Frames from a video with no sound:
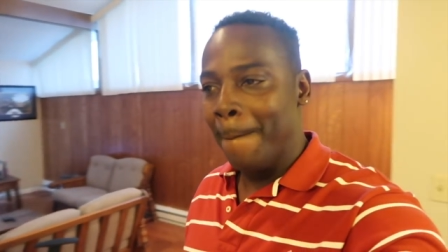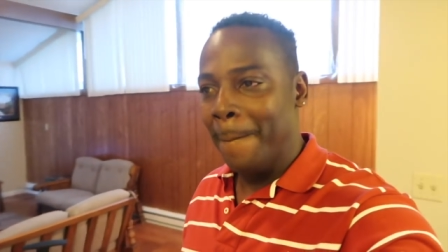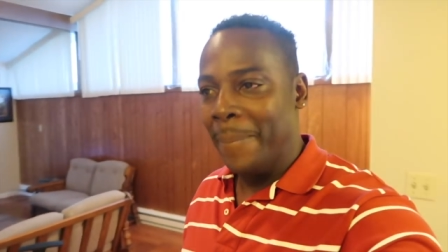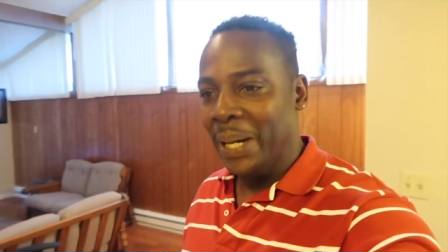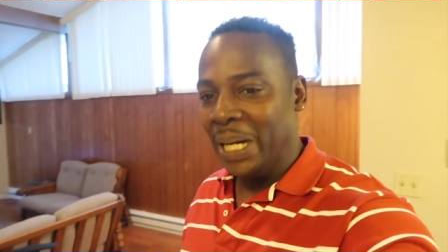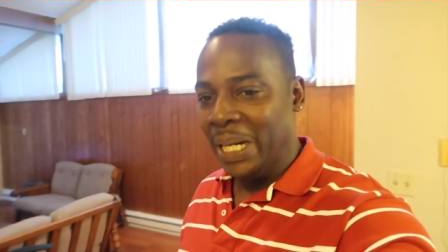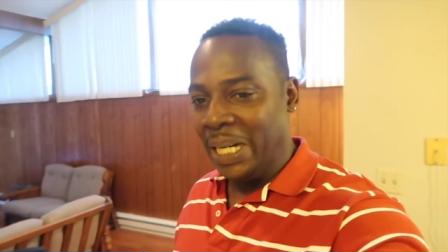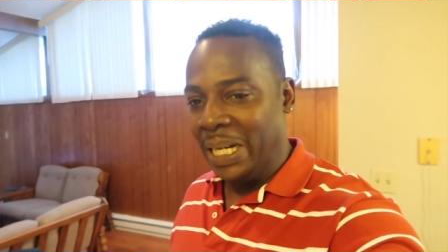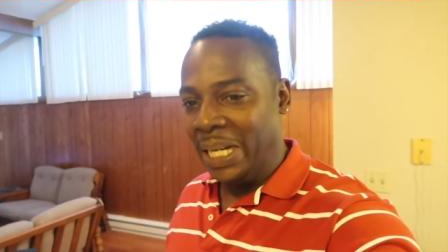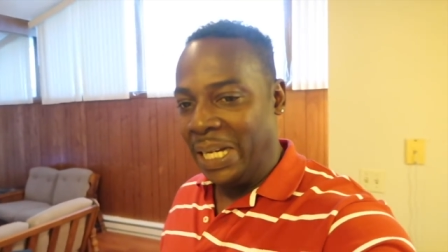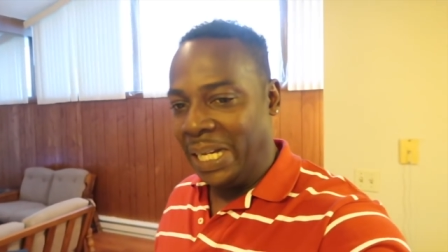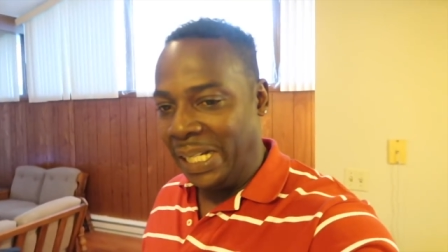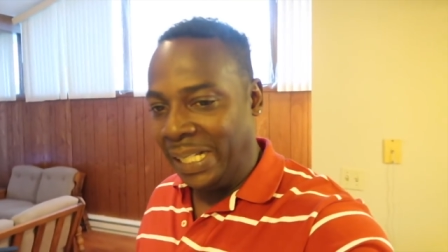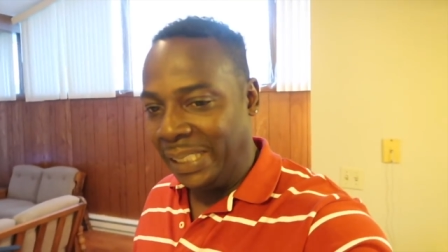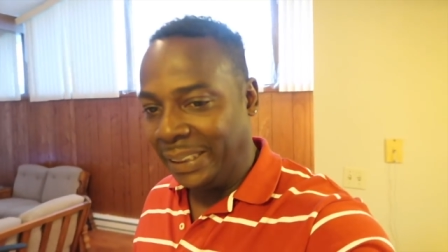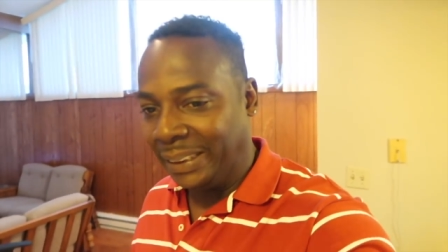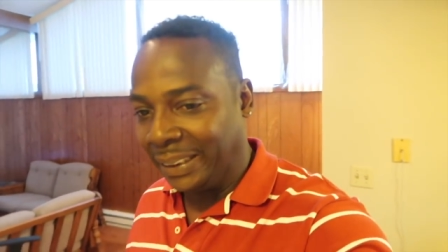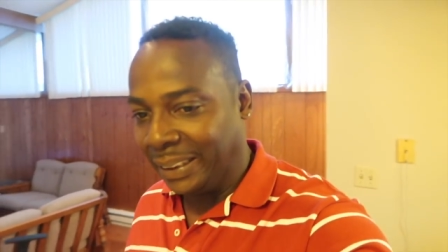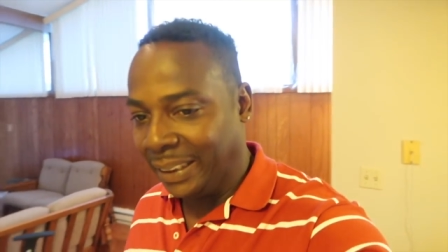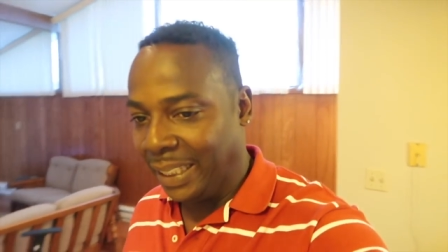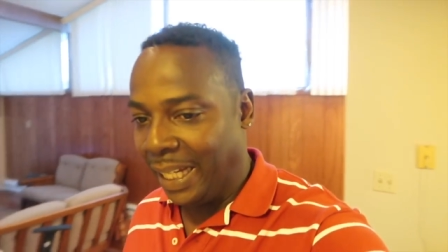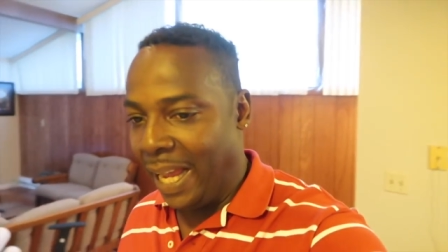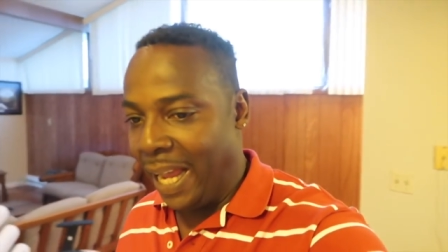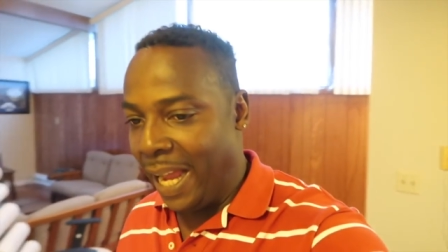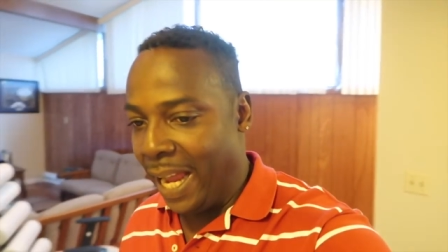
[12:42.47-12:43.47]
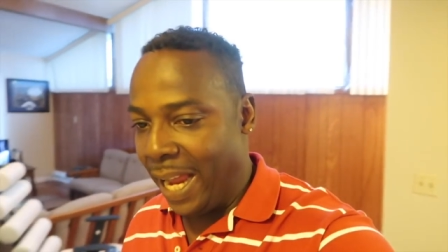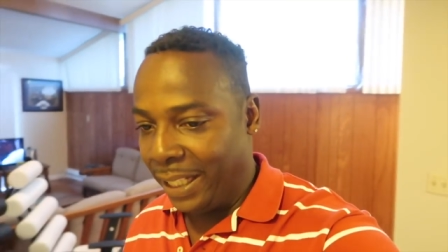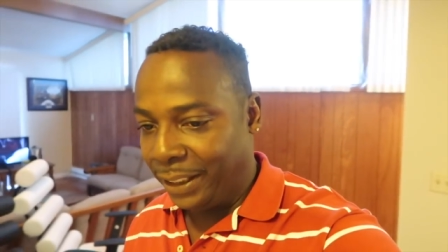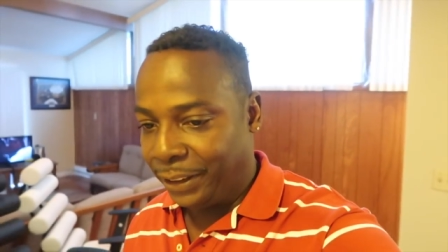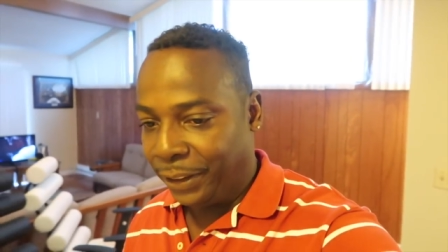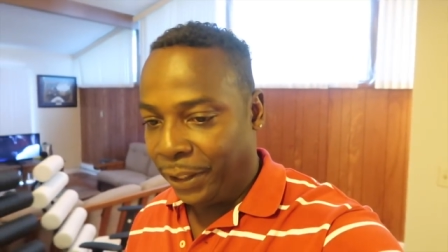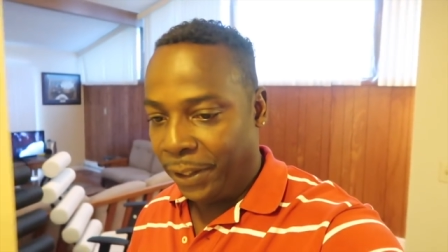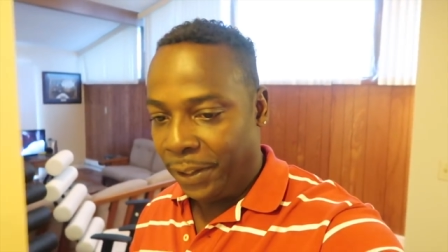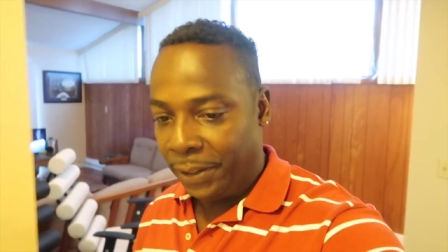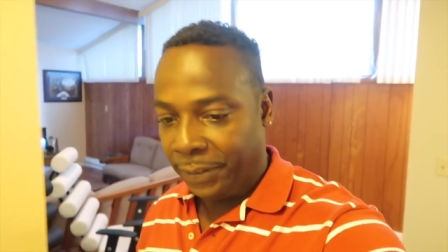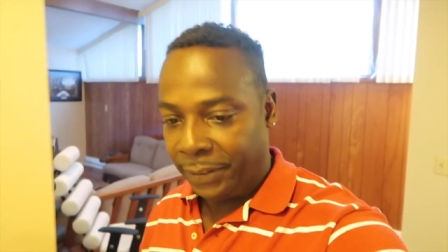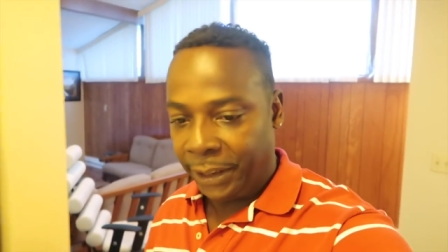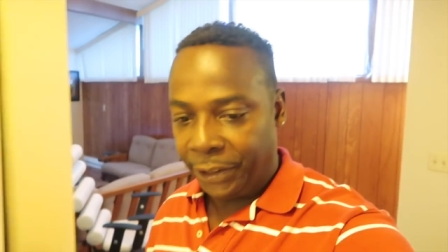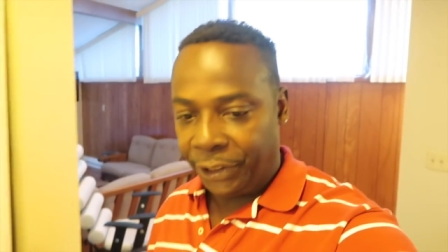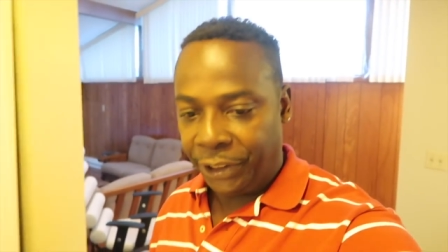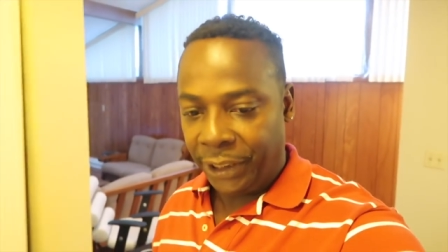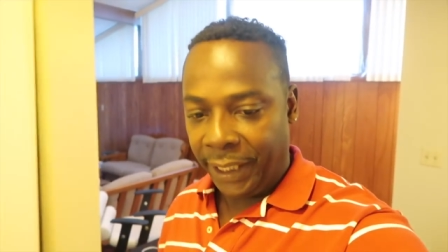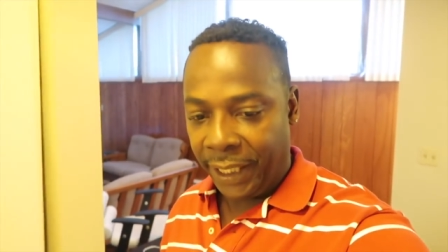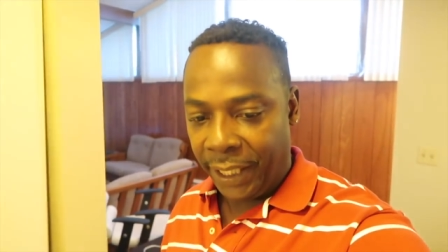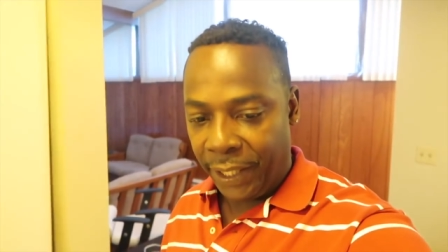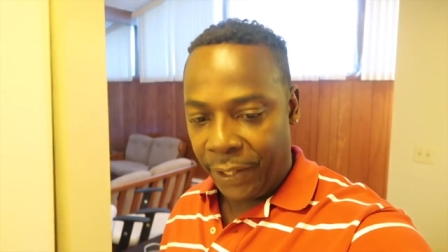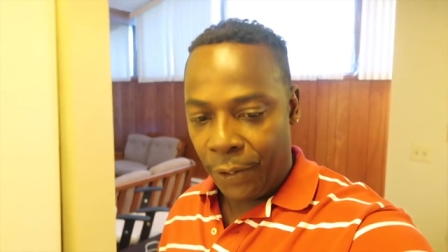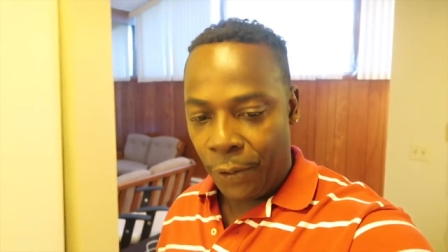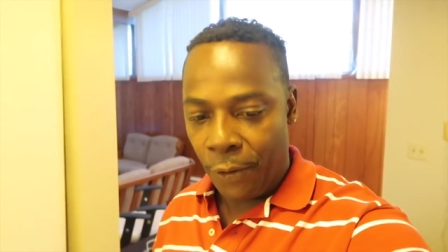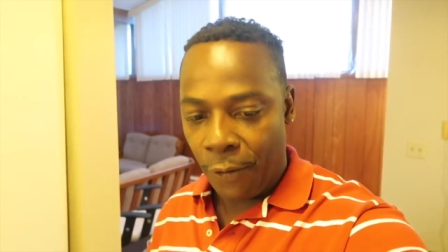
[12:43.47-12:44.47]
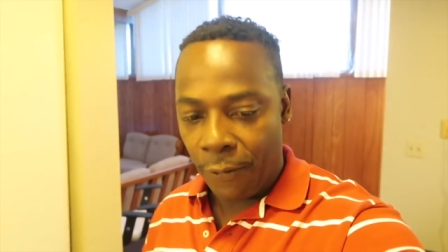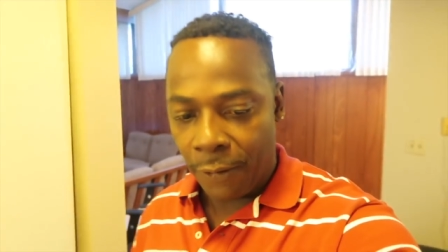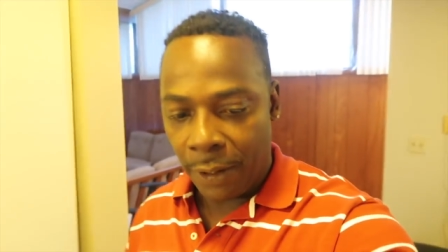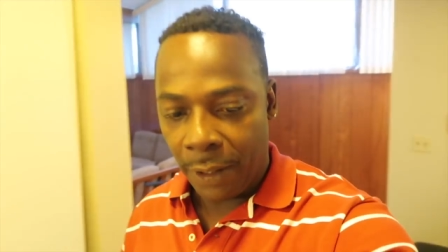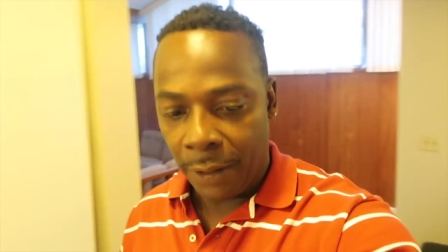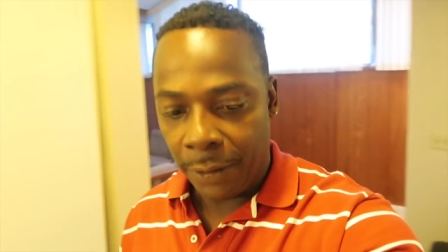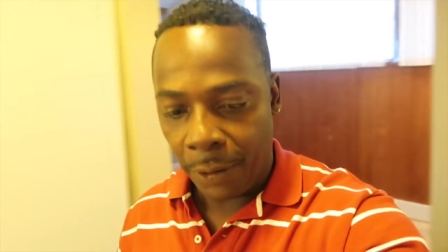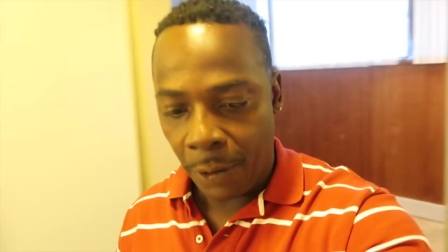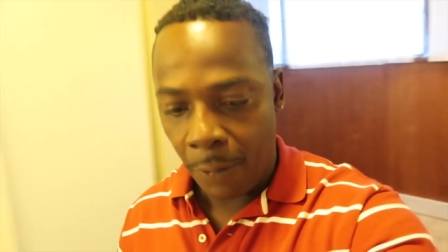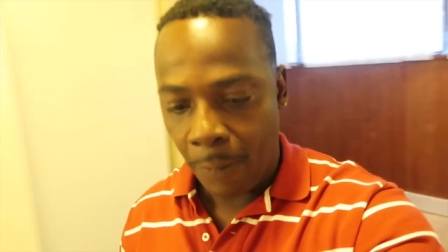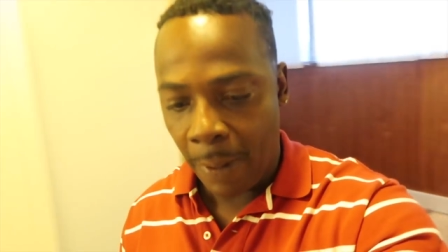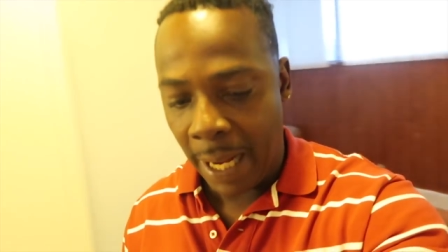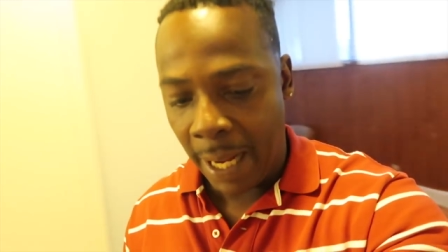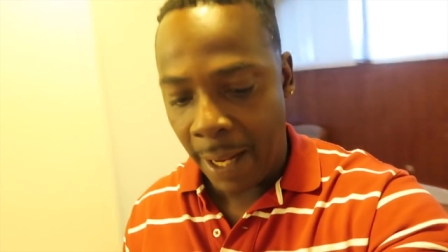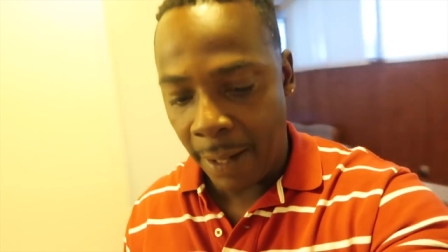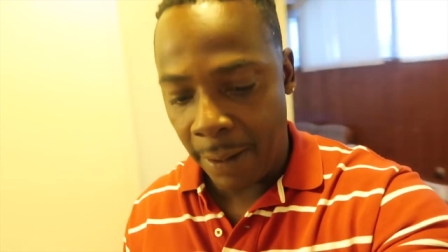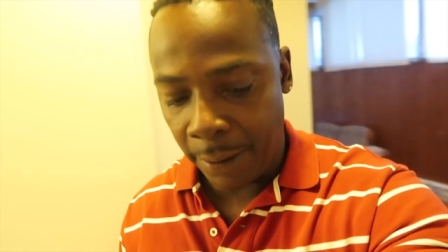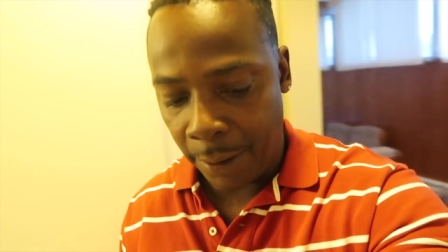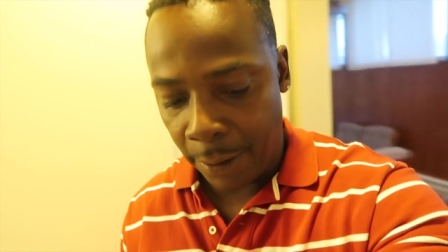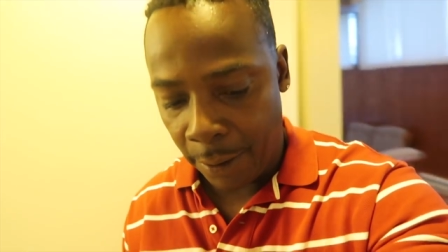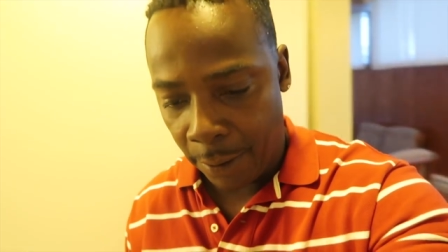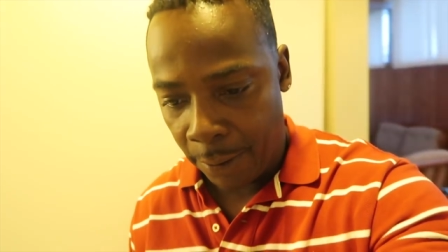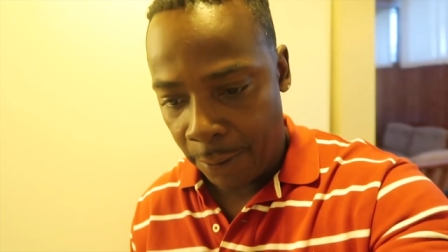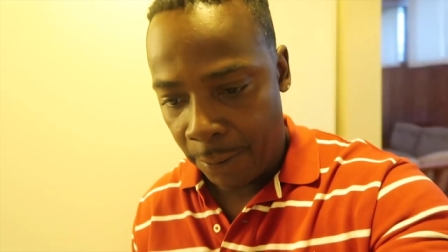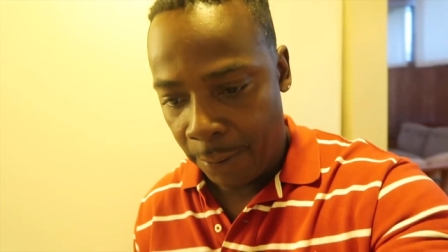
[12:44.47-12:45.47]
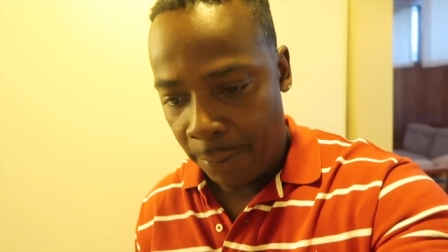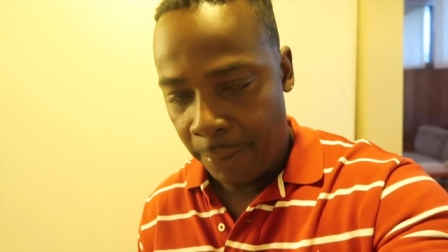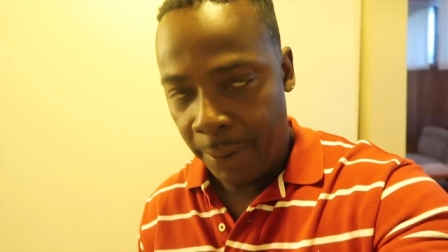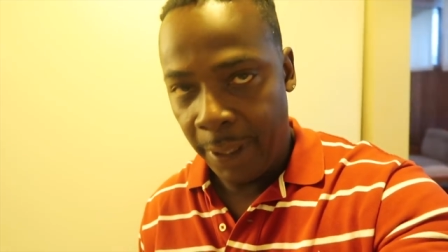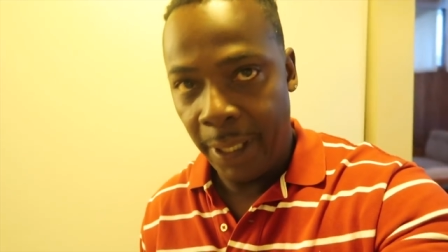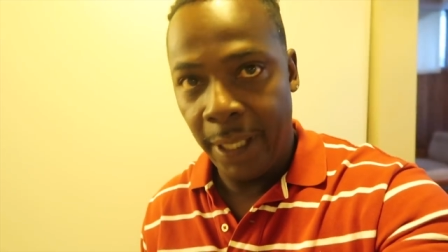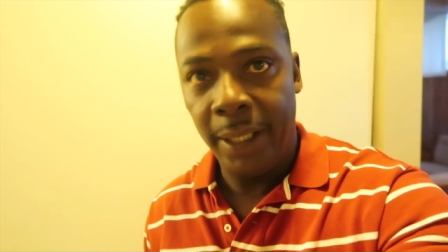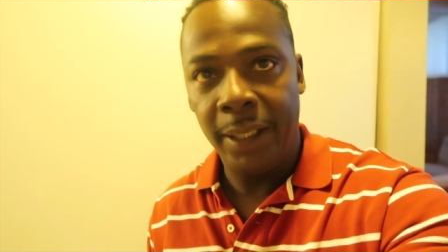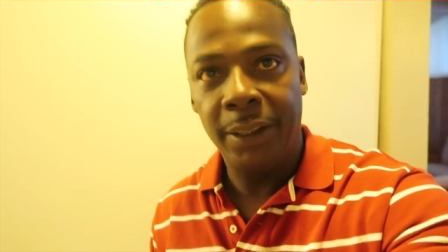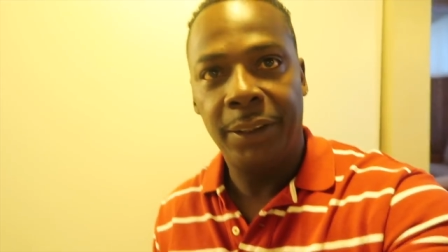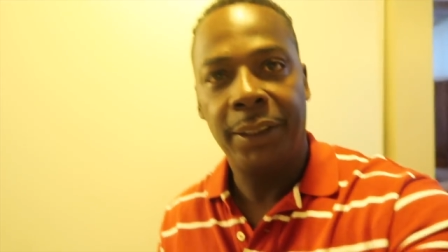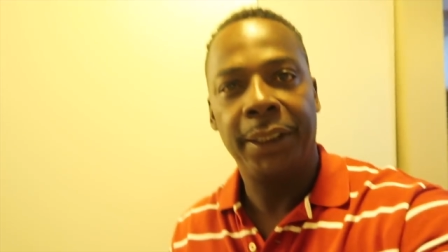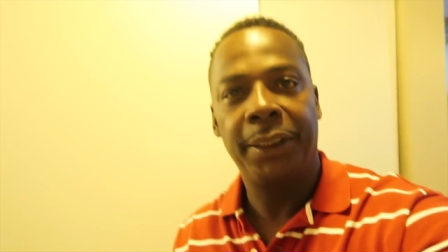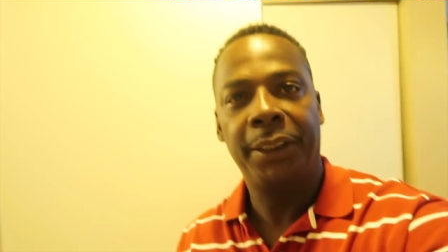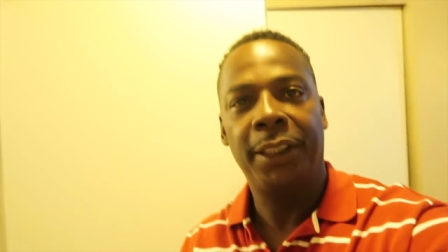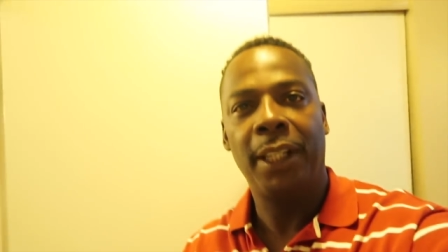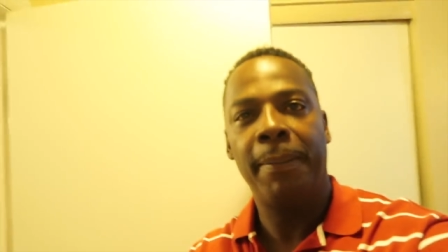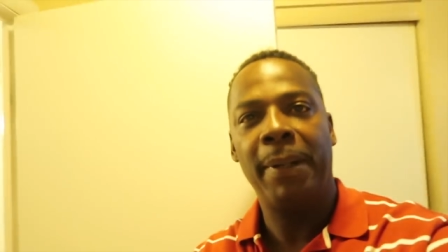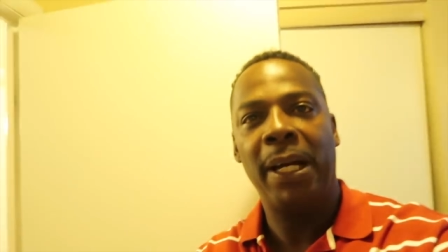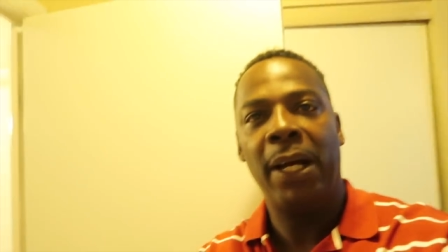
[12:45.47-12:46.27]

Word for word: but I turned the chicken over a little while ago and it's just